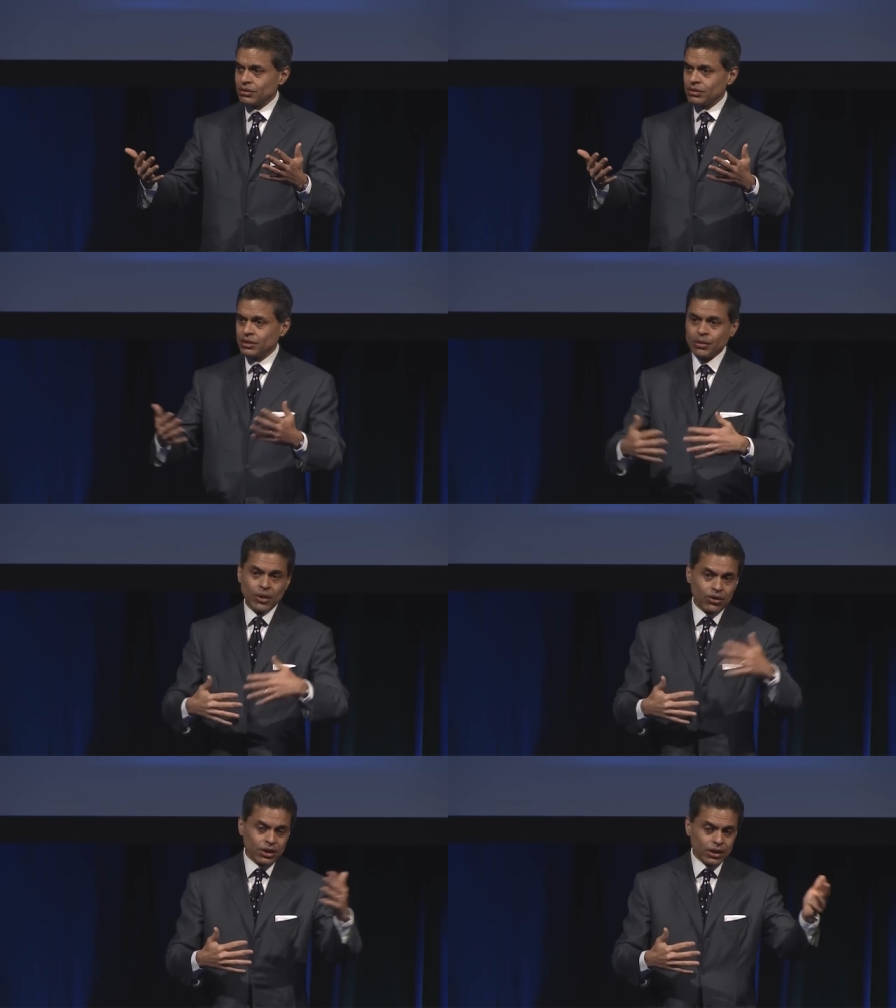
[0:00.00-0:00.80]
the
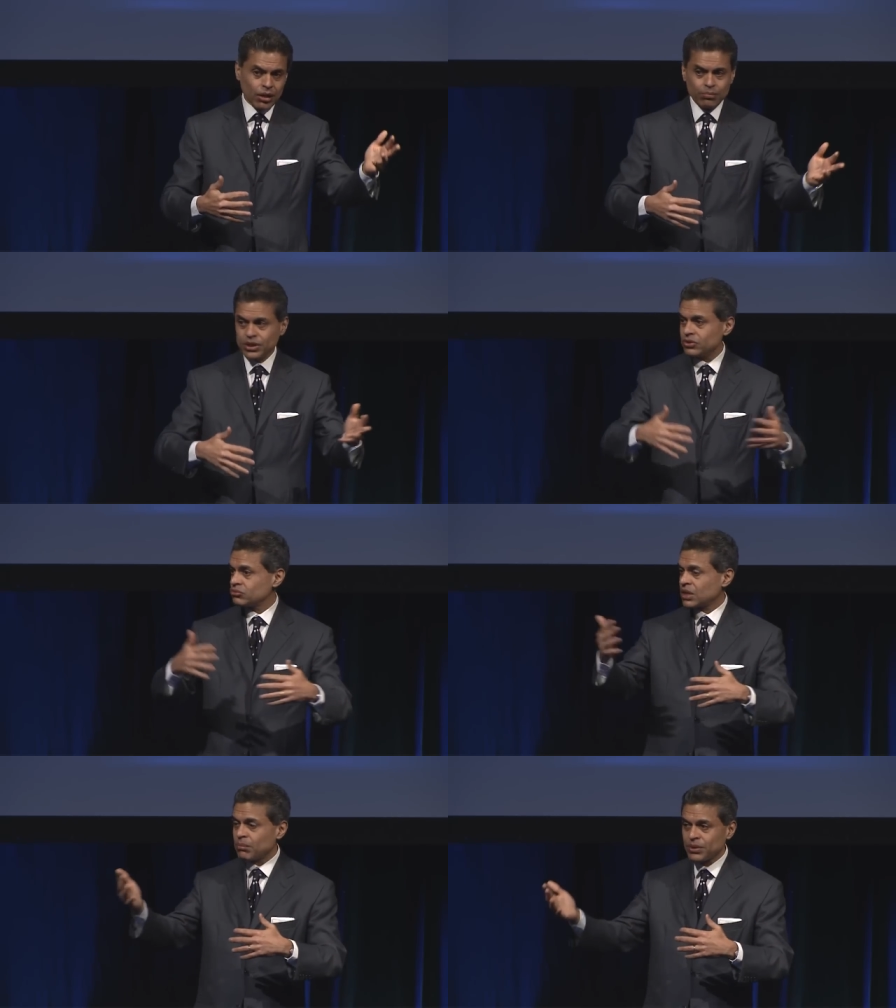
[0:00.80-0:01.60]
American
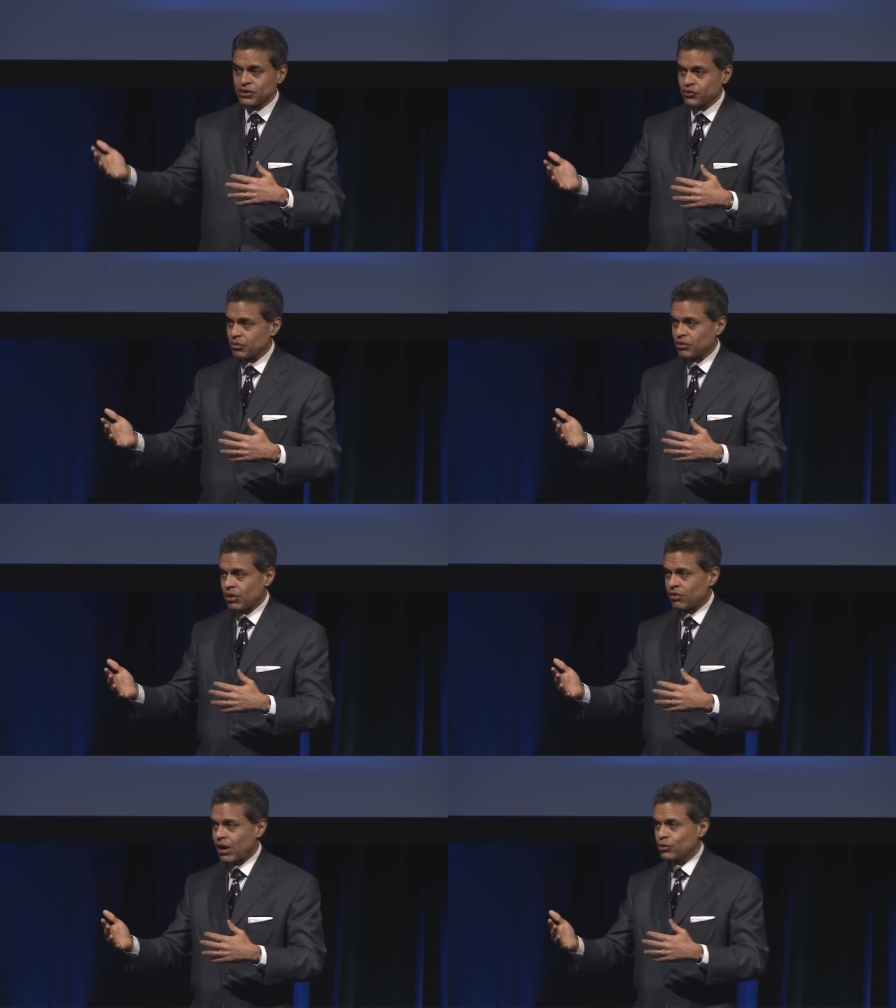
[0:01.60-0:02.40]
companies from
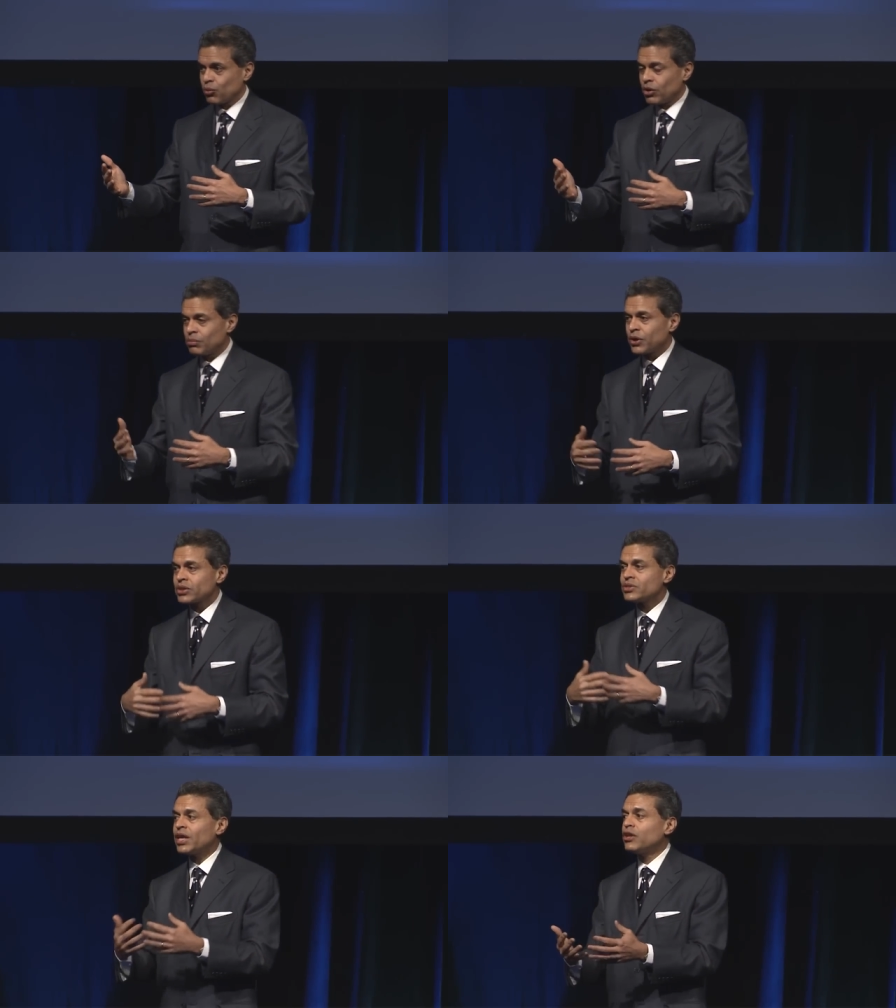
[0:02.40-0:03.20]
around the world,
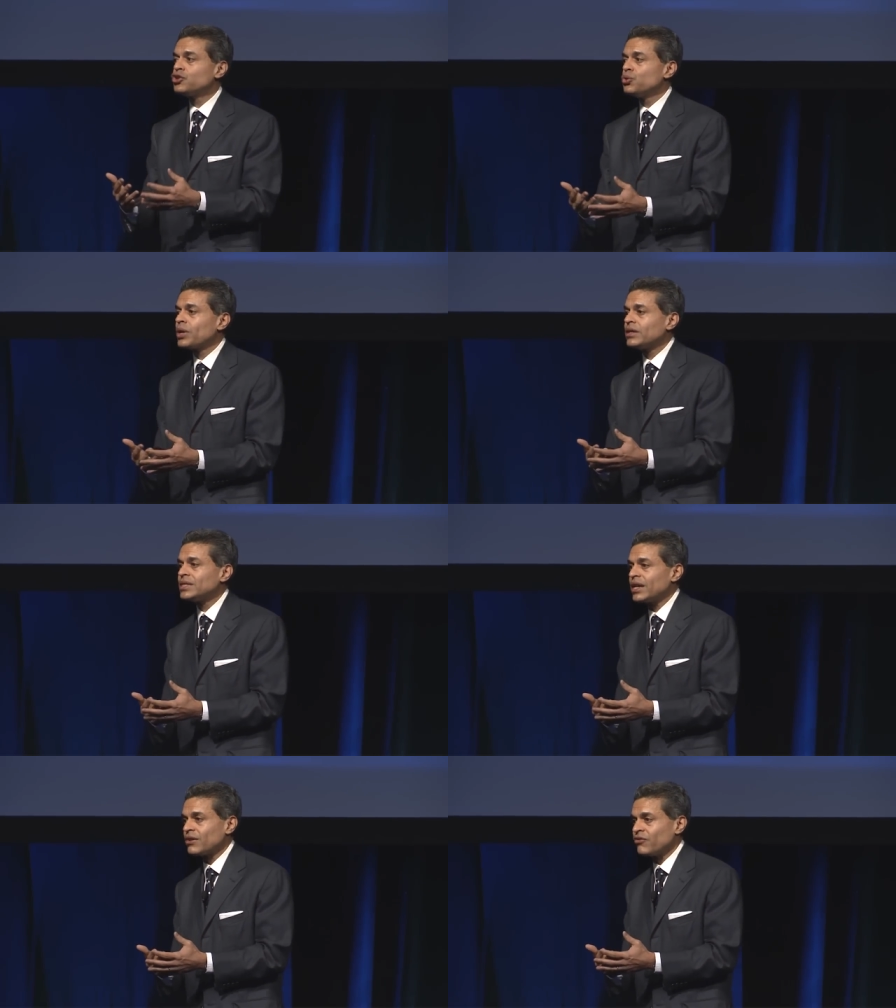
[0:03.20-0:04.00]
because they too can
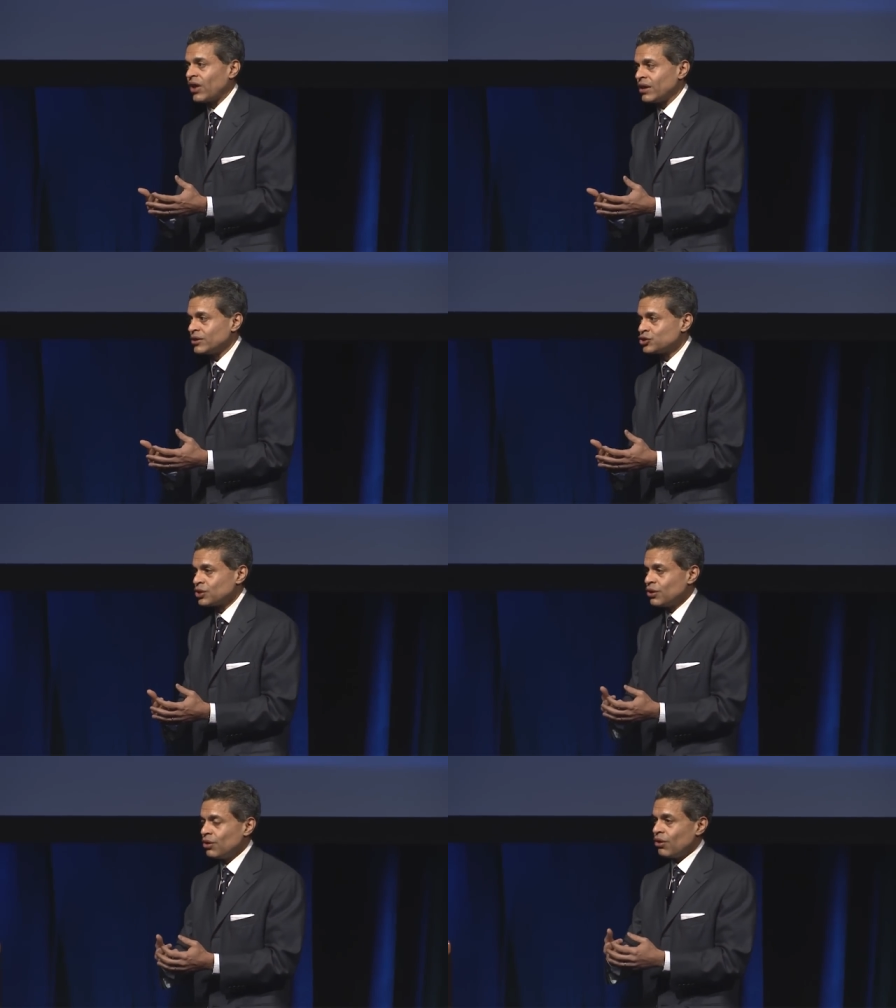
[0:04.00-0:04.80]
take advantage
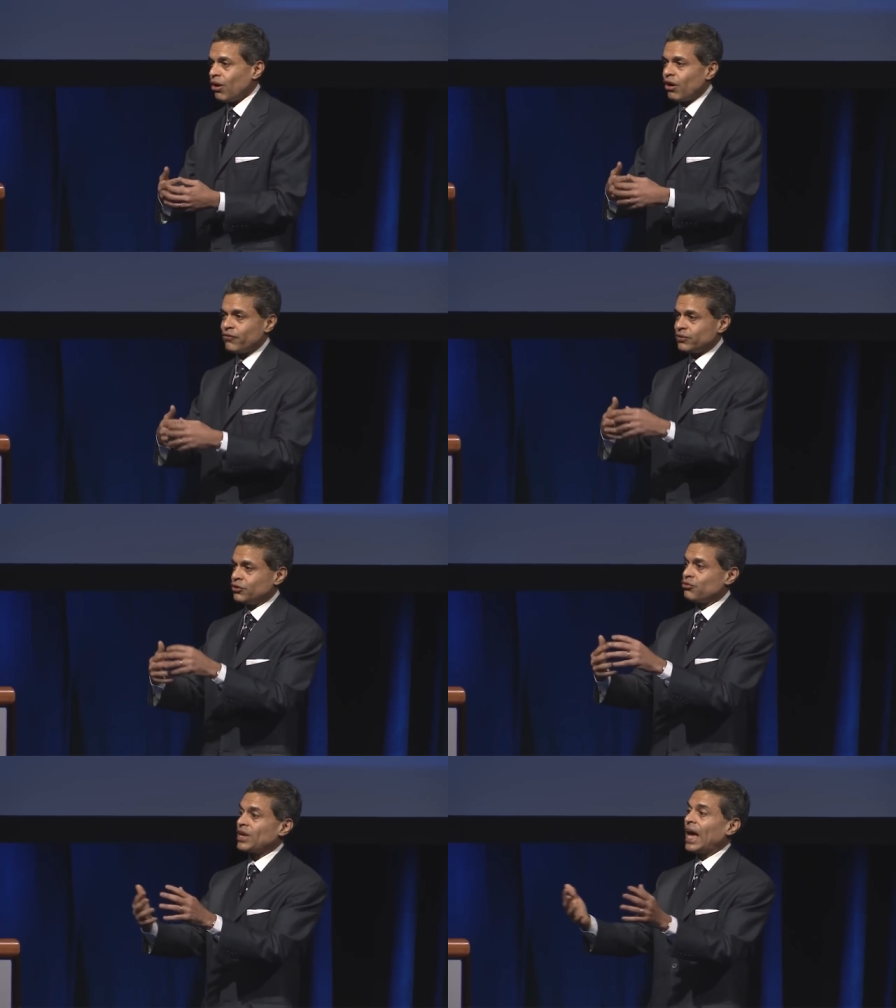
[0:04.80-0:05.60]
of the
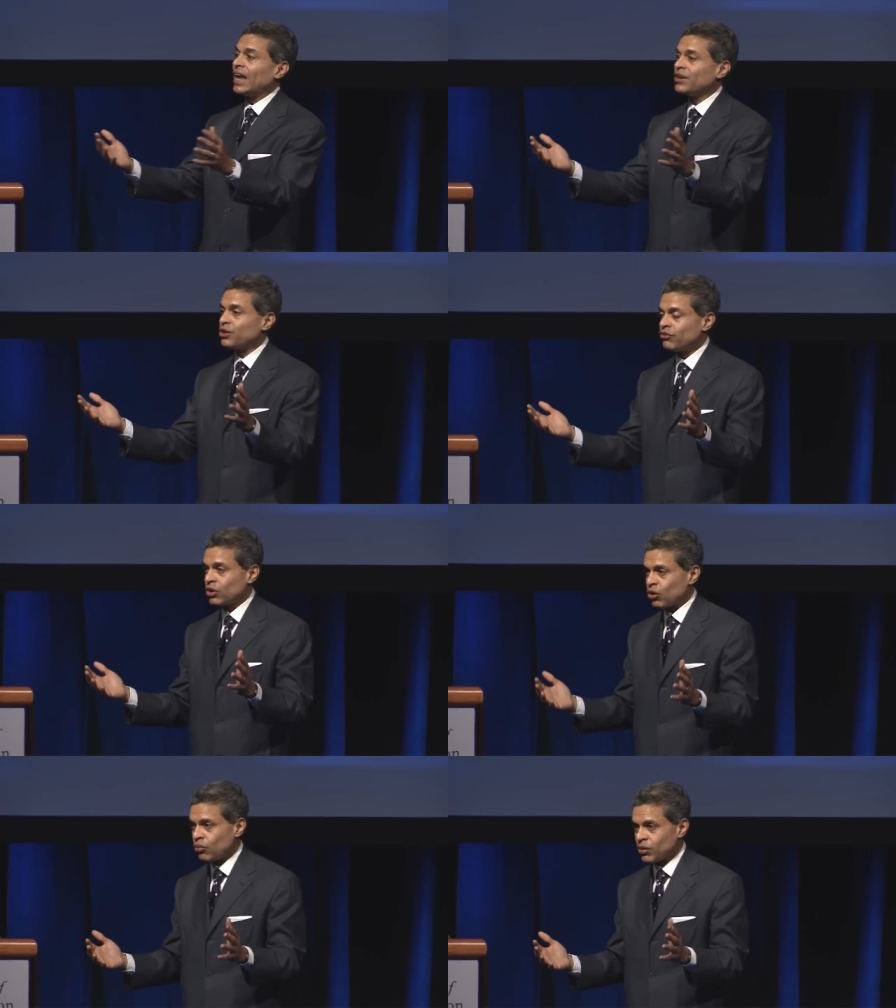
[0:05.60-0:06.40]
reality of a
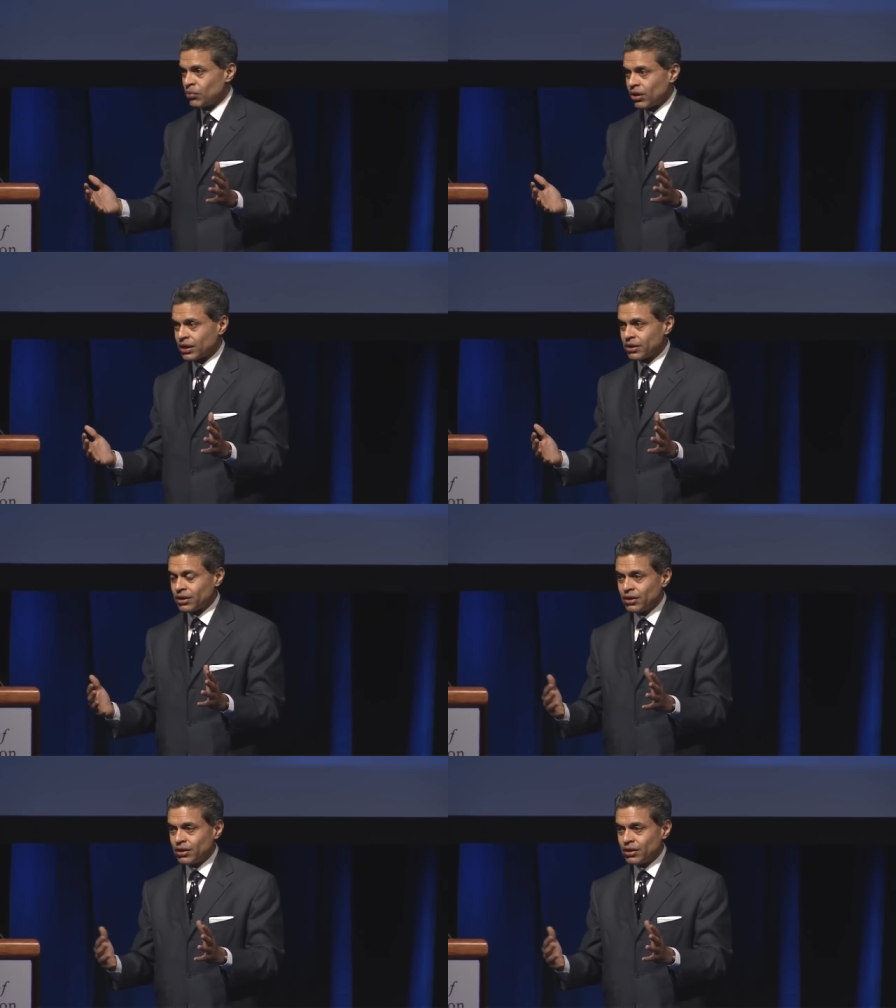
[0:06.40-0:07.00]
global market,